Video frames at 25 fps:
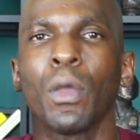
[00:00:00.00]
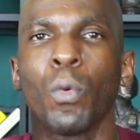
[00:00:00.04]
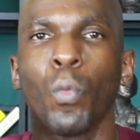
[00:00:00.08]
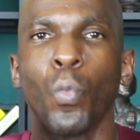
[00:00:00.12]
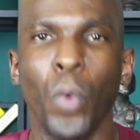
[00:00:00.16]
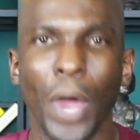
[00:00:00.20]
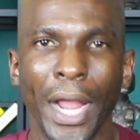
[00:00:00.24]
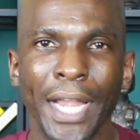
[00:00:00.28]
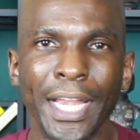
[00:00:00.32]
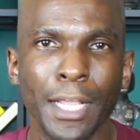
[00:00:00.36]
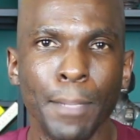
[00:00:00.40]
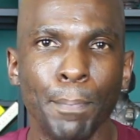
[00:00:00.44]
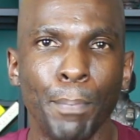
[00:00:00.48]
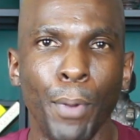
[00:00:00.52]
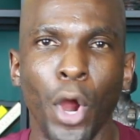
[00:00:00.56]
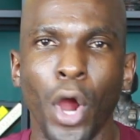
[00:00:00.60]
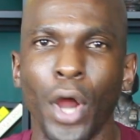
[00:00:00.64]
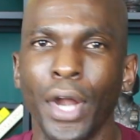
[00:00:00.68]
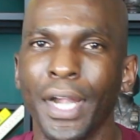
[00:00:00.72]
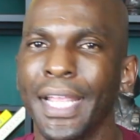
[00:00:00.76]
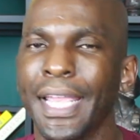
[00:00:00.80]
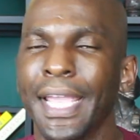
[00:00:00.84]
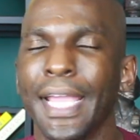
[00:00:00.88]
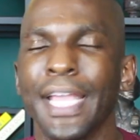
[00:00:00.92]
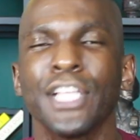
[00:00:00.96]
Wedding
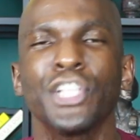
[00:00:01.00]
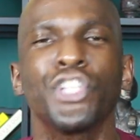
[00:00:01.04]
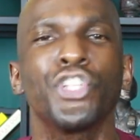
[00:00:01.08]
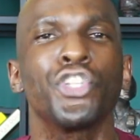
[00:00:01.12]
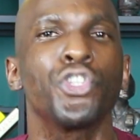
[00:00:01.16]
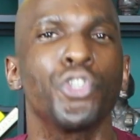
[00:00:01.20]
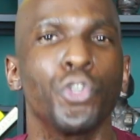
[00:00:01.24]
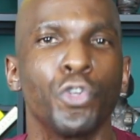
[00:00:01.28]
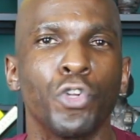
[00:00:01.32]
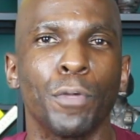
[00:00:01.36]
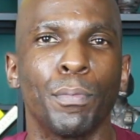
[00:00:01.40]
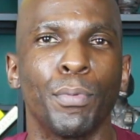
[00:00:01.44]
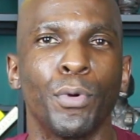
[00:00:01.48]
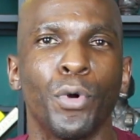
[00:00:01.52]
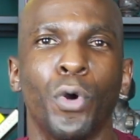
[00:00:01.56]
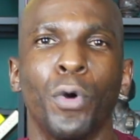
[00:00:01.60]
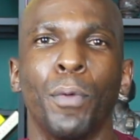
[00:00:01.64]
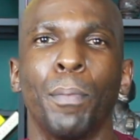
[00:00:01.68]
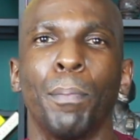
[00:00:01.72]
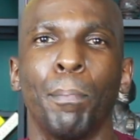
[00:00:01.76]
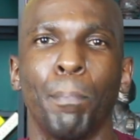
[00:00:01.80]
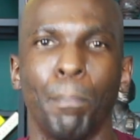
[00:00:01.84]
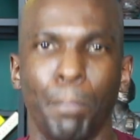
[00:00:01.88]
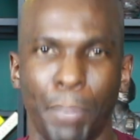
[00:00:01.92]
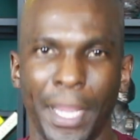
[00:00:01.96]
party is
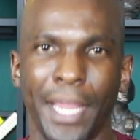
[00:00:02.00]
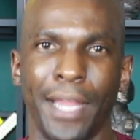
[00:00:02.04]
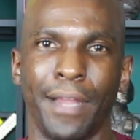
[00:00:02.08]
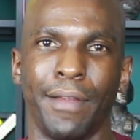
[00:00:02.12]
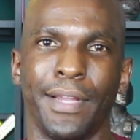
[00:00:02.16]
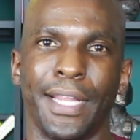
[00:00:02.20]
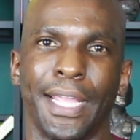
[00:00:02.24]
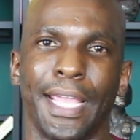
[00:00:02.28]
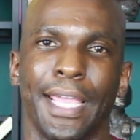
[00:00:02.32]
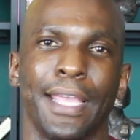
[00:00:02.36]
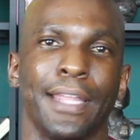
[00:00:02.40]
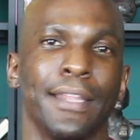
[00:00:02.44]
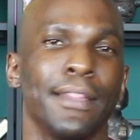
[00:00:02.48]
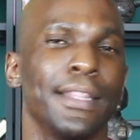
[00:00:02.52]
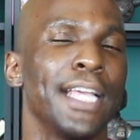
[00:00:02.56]
suitable, period.